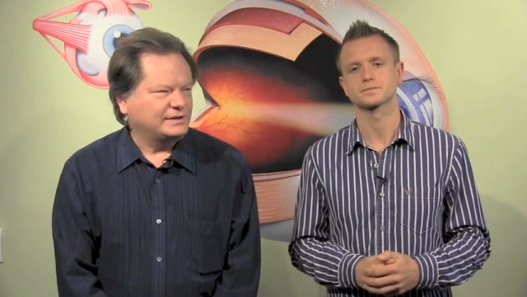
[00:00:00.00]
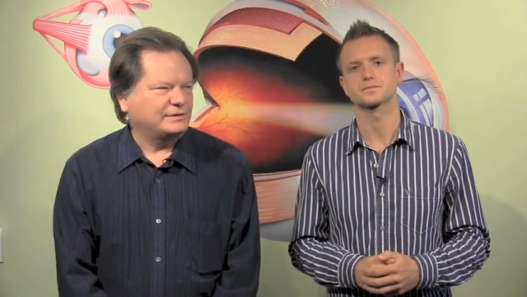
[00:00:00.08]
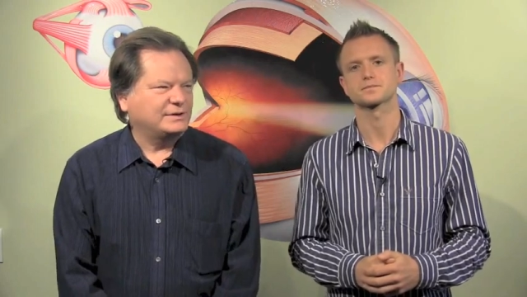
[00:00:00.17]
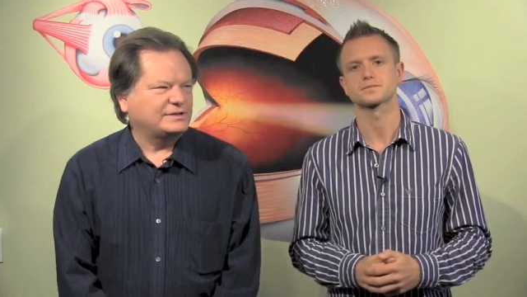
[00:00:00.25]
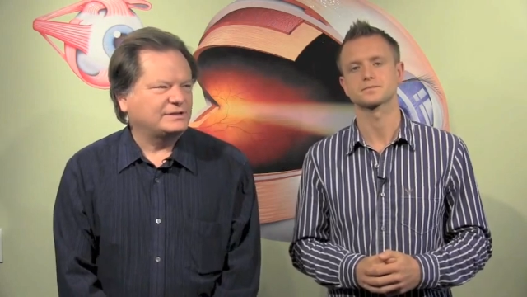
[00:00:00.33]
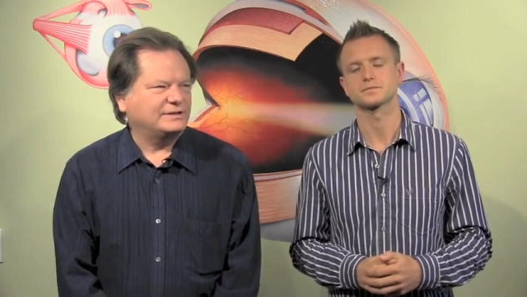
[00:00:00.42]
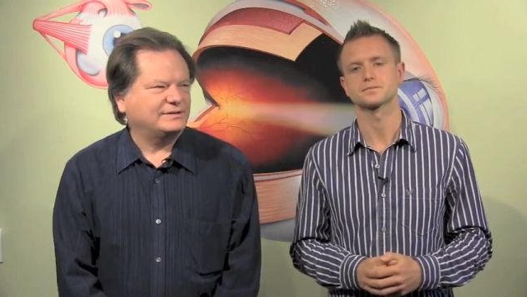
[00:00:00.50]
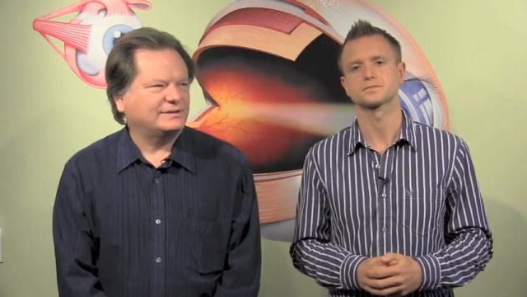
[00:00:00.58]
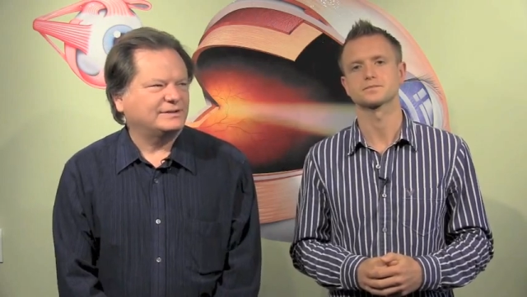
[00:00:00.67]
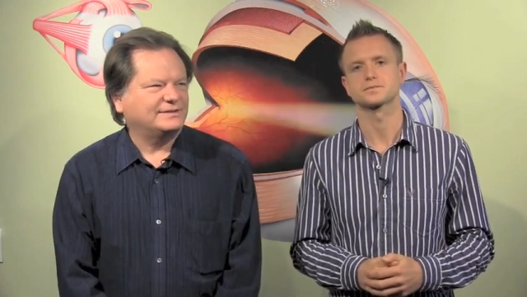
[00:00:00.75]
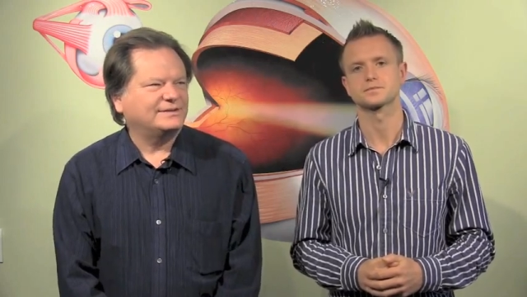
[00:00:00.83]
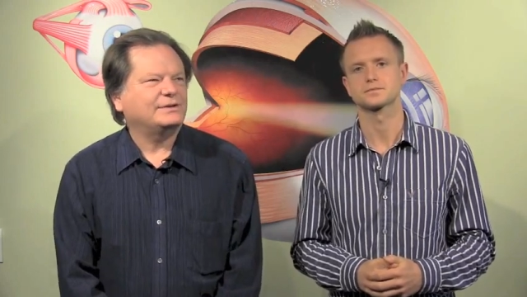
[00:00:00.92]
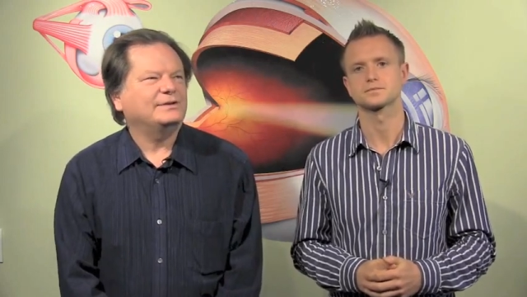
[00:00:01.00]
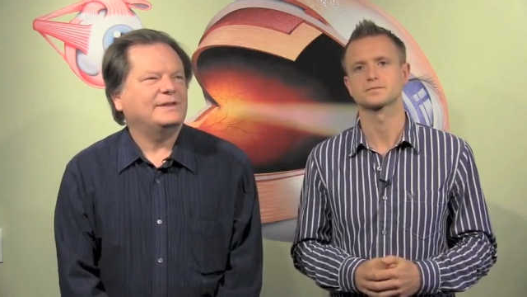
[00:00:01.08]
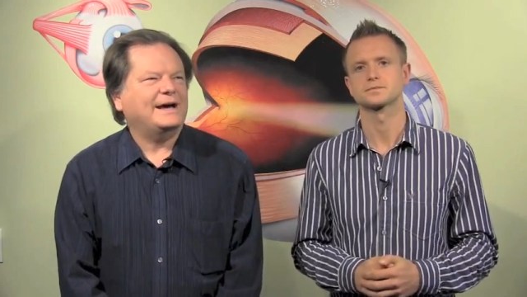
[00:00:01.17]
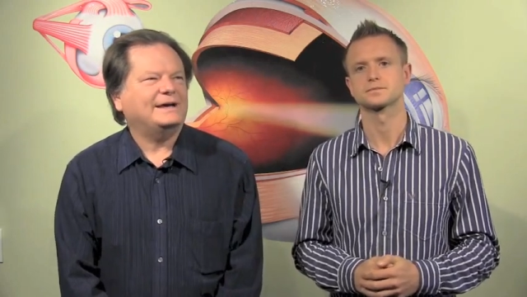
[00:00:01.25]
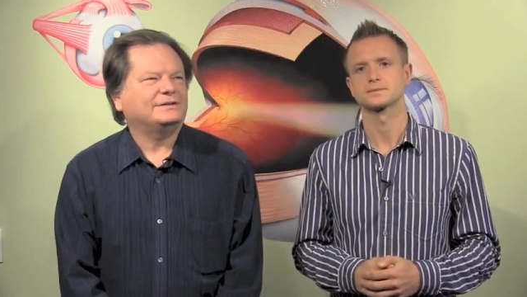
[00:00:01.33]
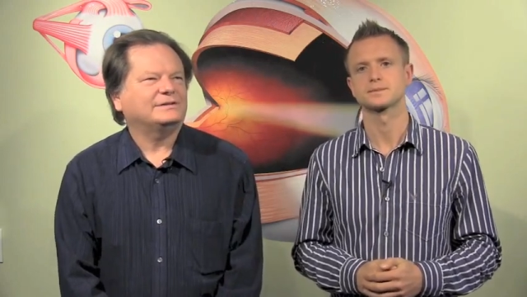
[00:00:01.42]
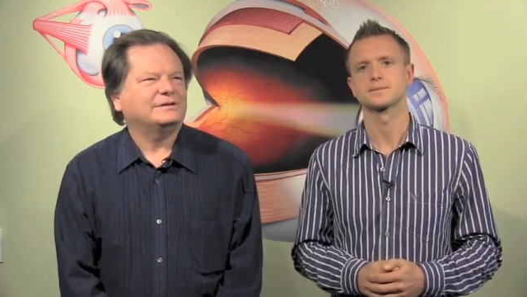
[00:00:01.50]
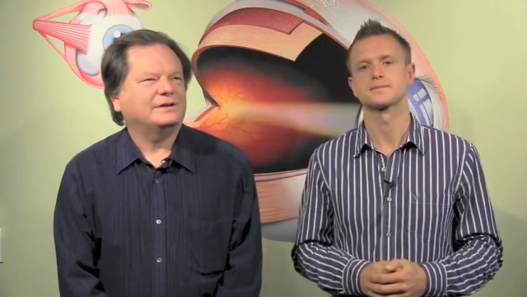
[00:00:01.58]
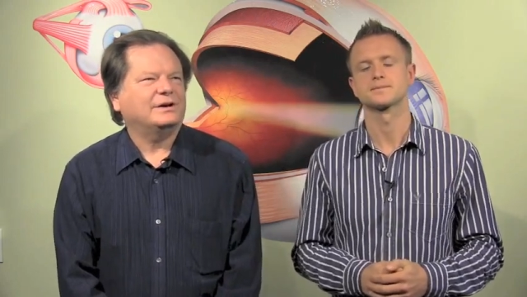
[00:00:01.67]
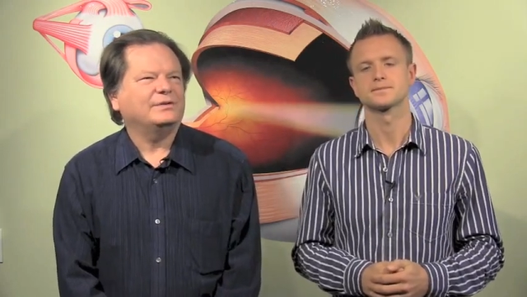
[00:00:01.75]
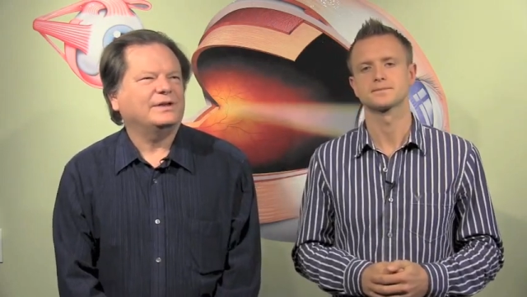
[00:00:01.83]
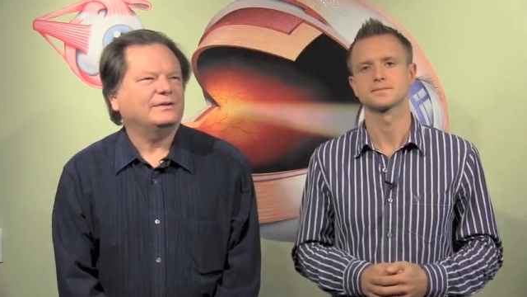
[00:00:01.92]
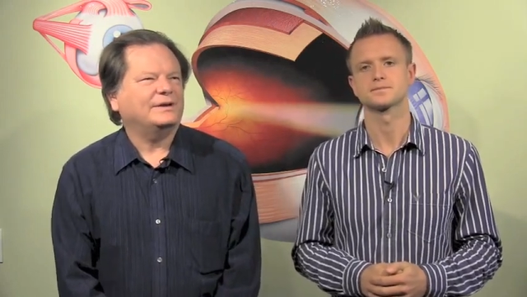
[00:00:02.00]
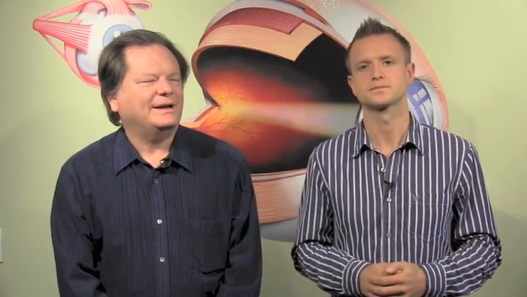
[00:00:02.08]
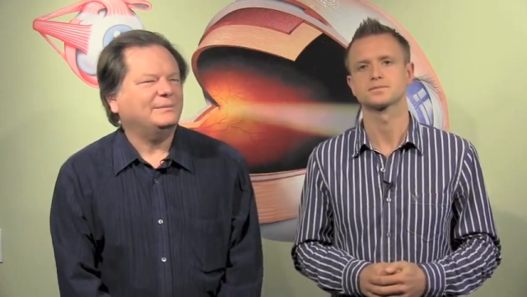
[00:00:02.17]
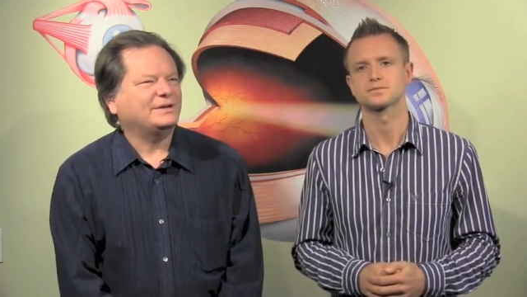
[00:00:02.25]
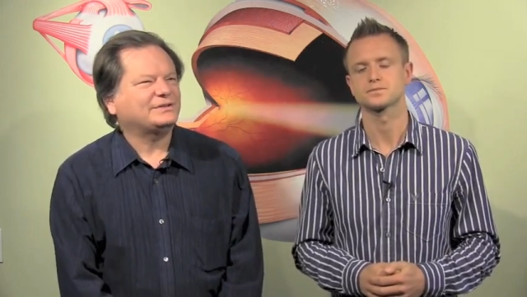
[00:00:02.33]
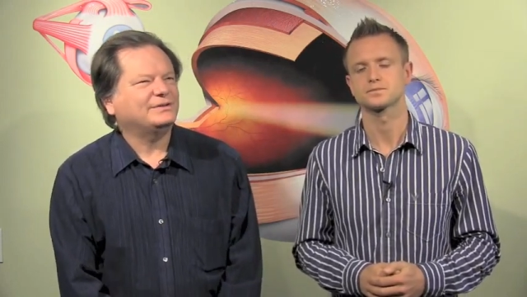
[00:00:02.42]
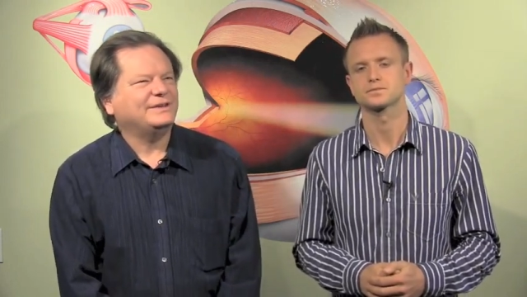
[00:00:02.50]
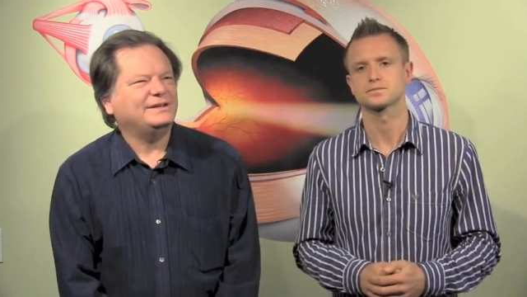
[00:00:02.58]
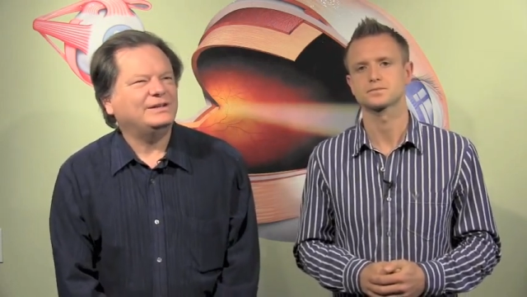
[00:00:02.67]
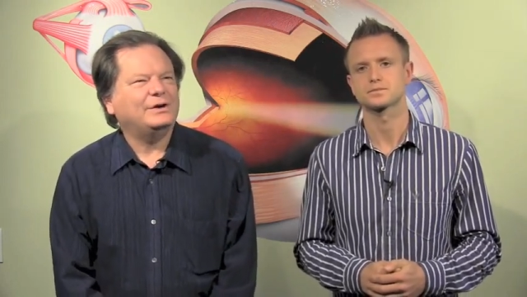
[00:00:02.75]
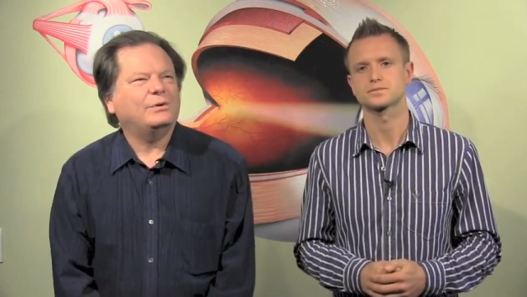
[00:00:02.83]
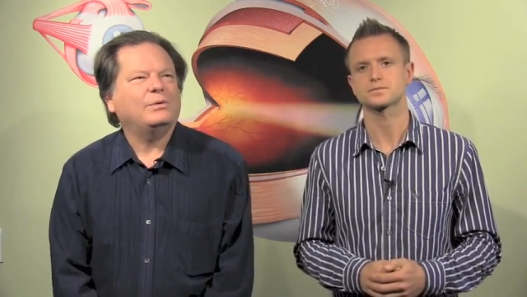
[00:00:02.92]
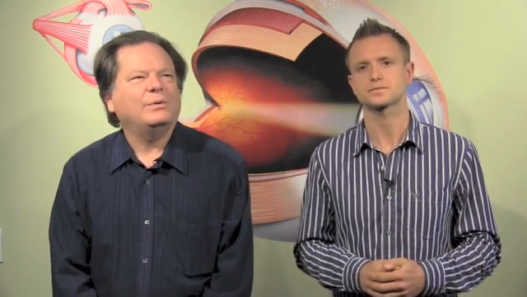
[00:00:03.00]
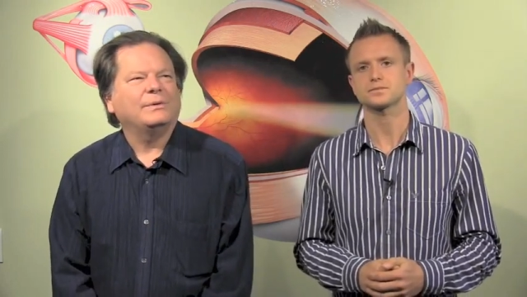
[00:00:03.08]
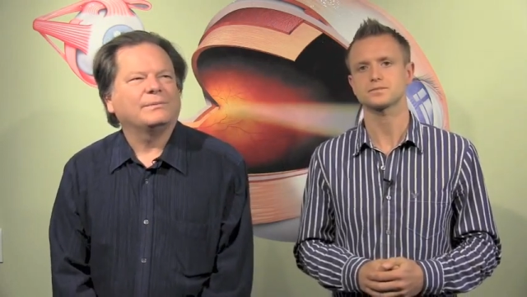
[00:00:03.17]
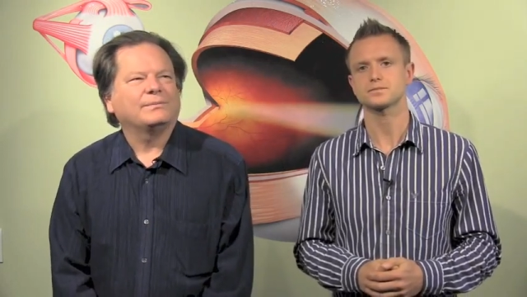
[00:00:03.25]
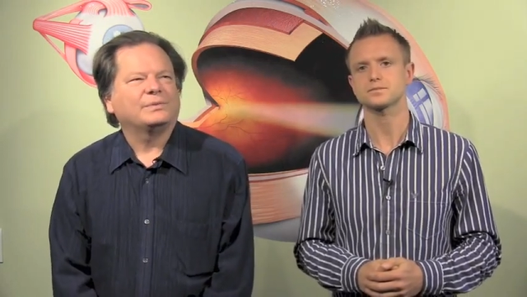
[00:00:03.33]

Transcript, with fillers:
Speaker 1: degeneration is considered that. Although I'm not sure they know